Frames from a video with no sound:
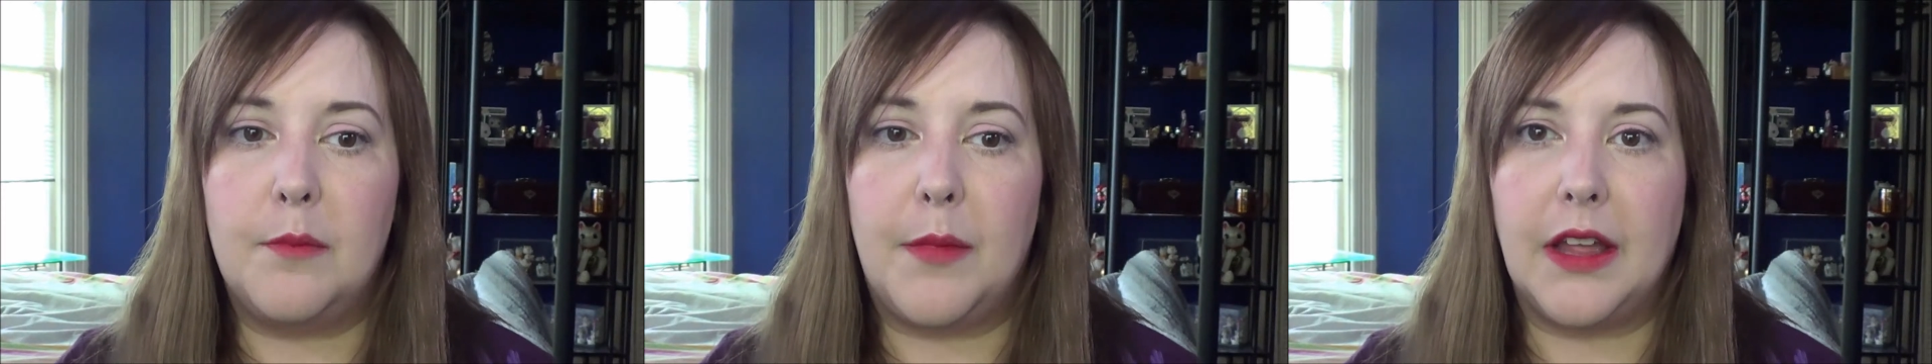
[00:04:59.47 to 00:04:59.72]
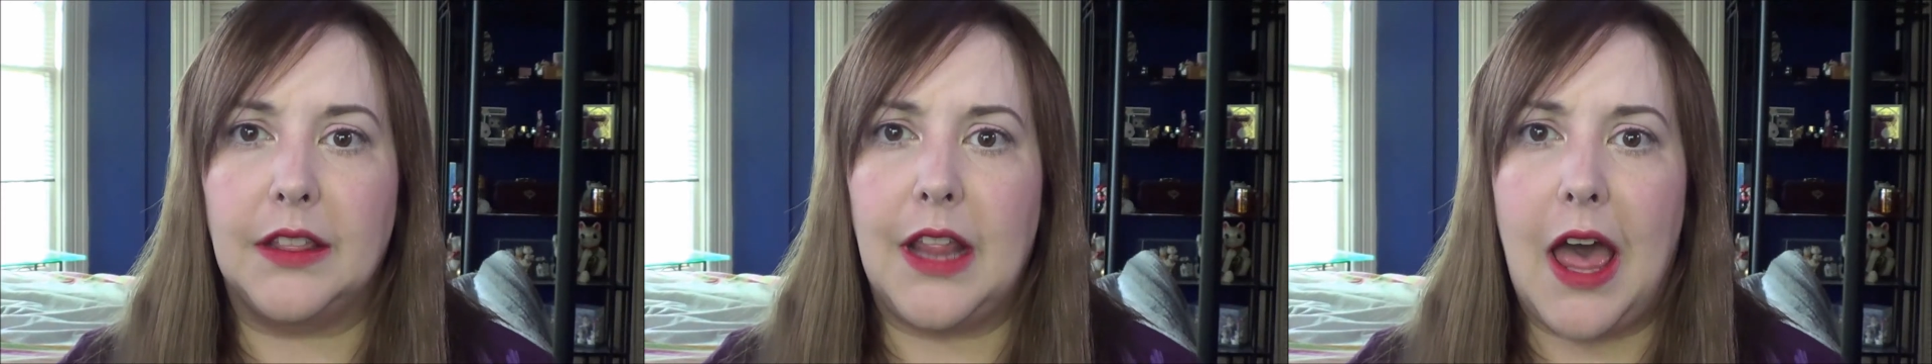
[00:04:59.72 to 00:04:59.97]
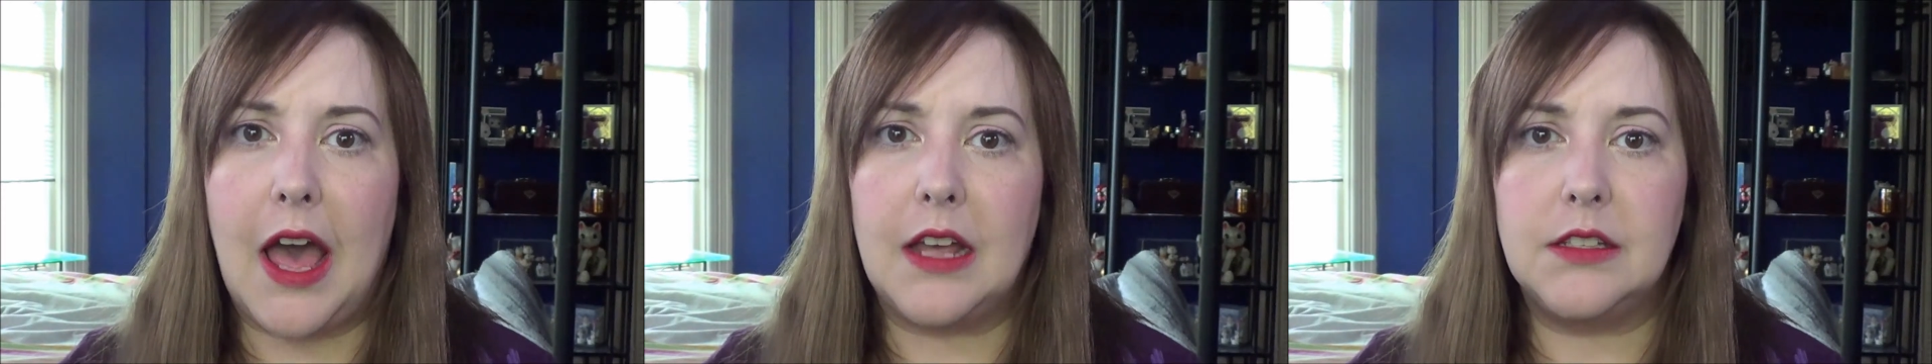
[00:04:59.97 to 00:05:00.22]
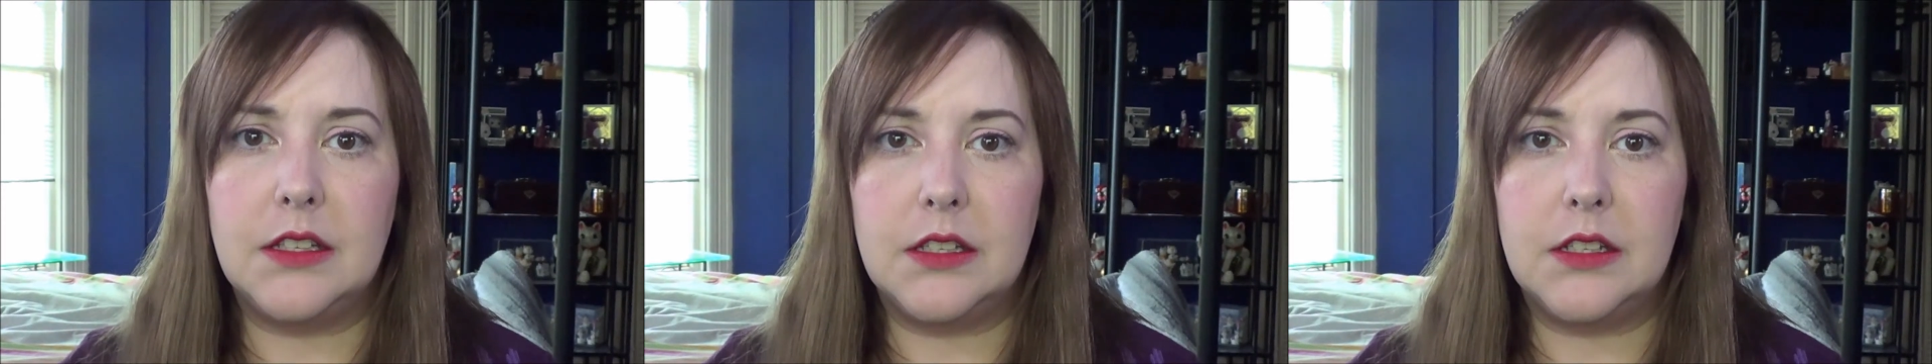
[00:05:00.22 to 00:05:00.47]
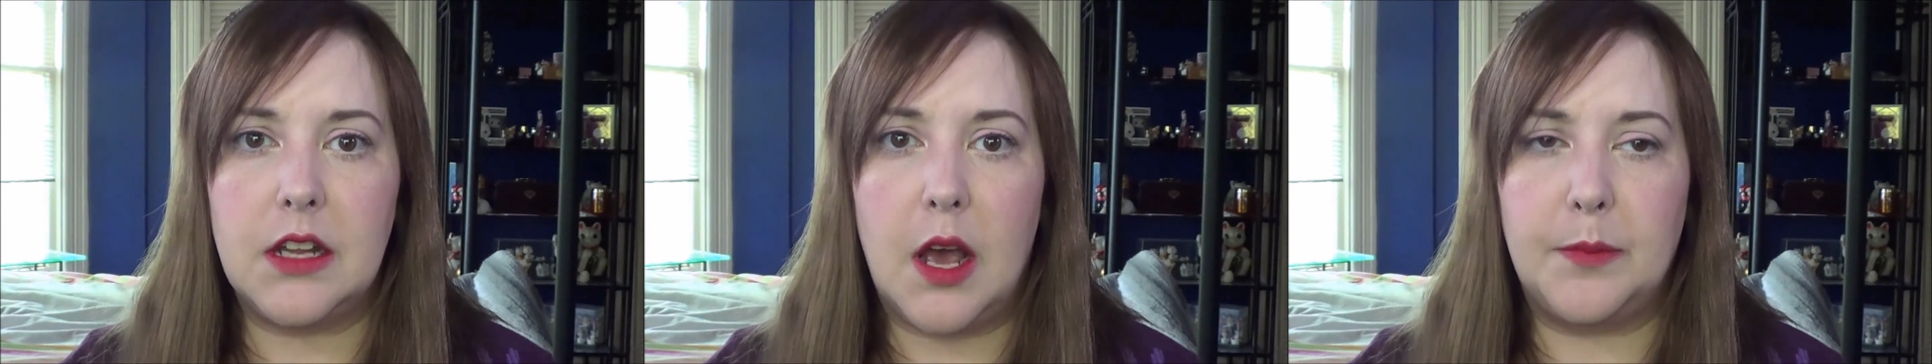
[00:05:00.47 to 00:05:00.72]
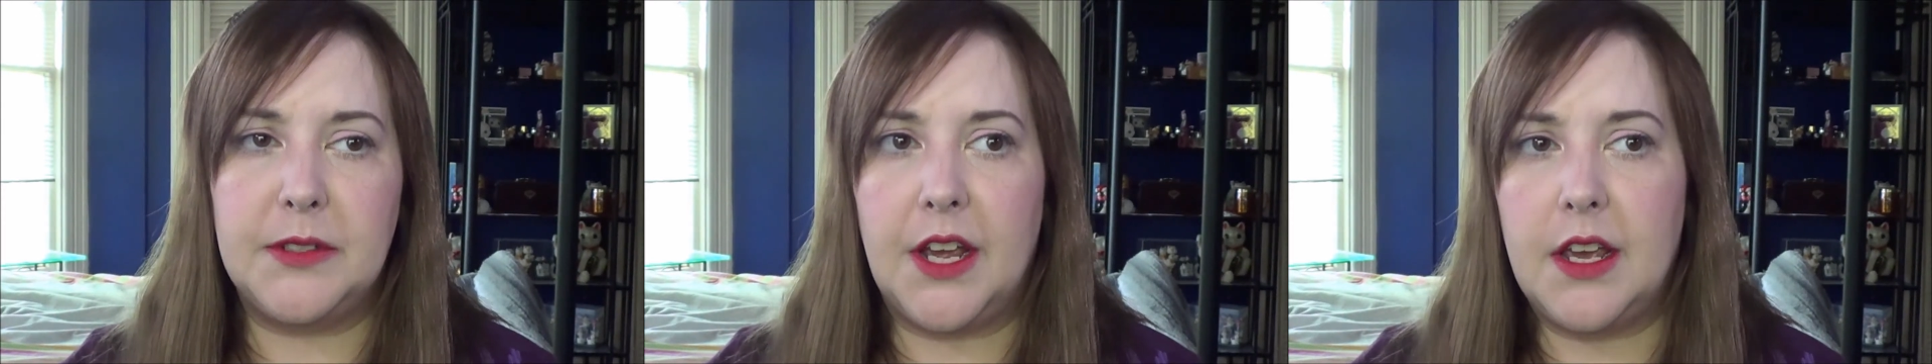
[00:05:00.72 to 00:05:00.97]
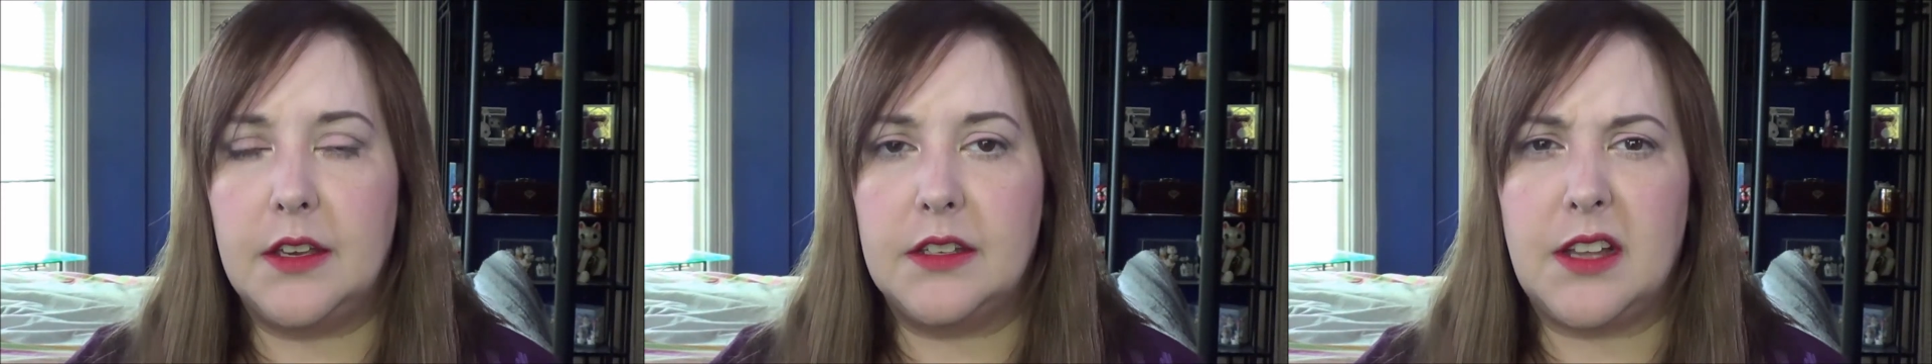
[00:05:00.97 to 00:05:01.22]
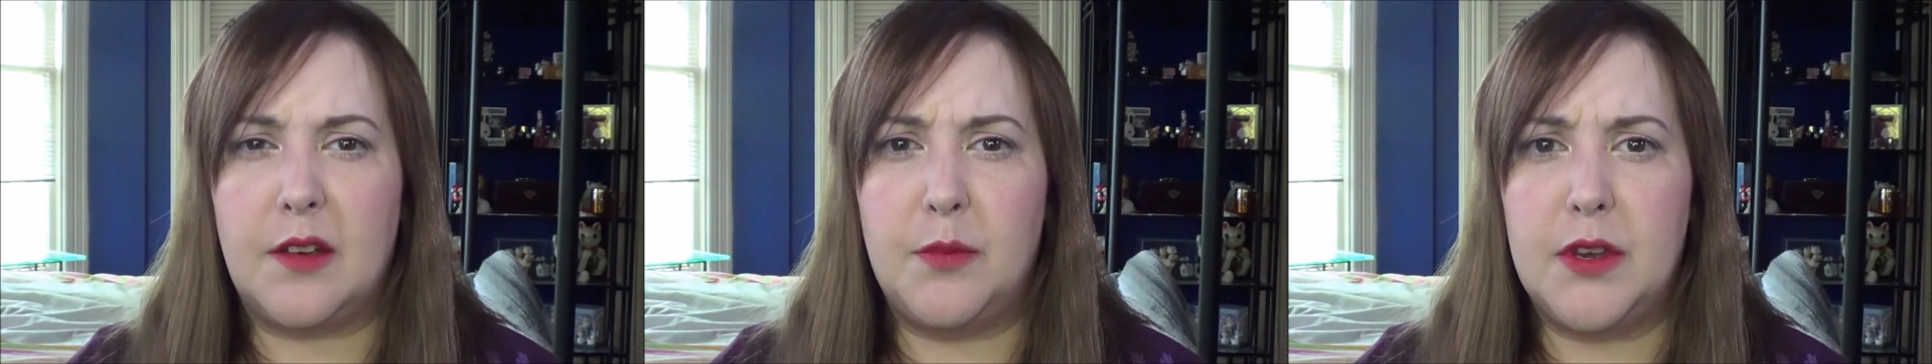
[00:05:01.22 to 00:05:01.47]
my last update
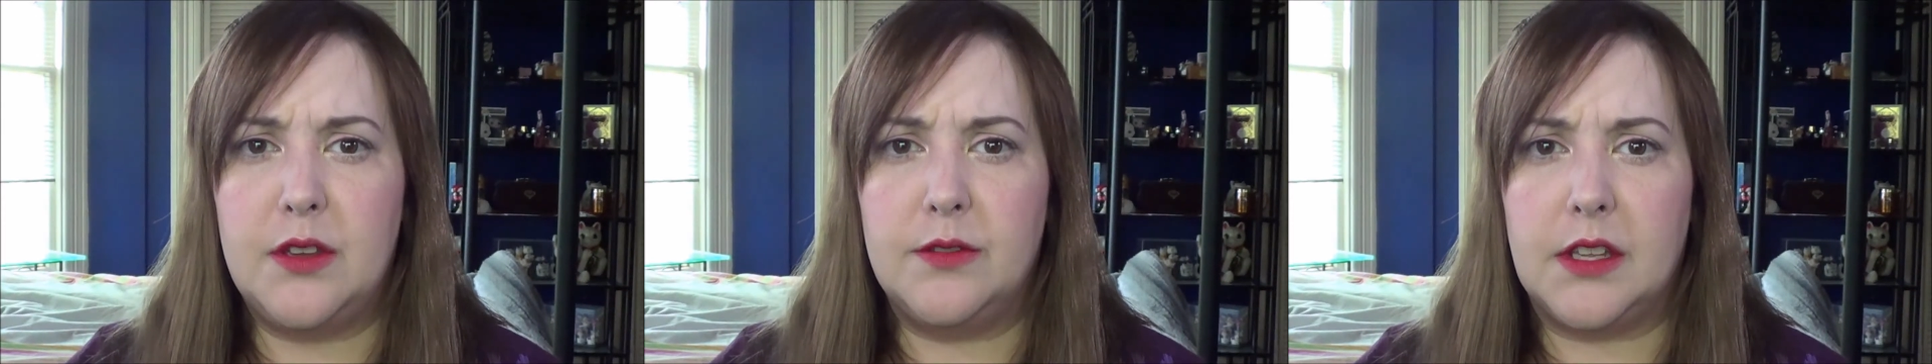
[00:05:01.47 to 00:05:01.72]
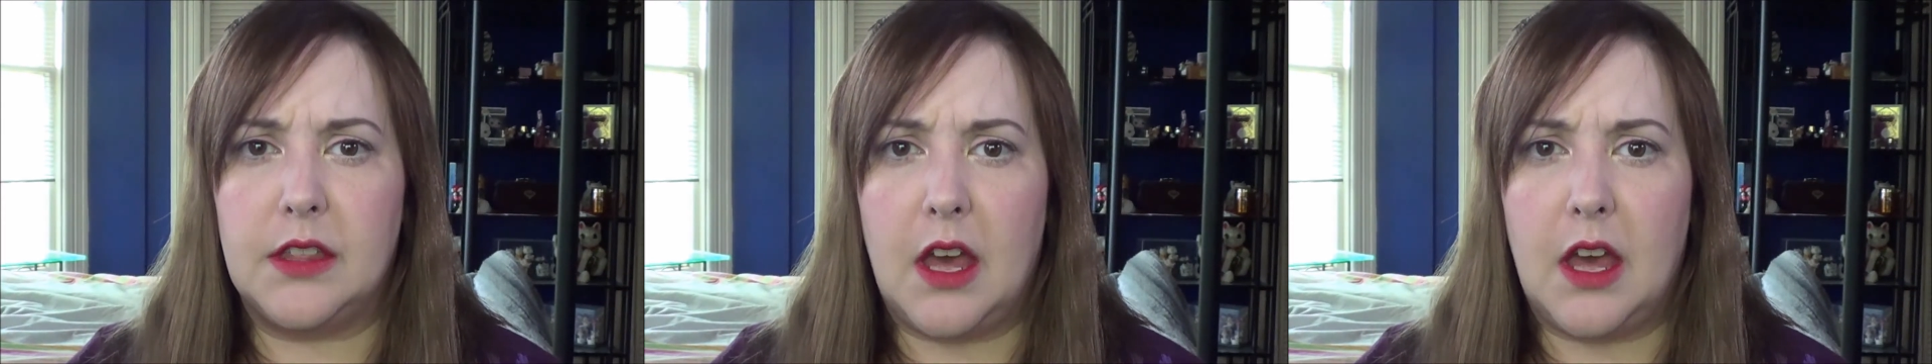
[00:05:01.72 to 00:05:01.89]
because I've been using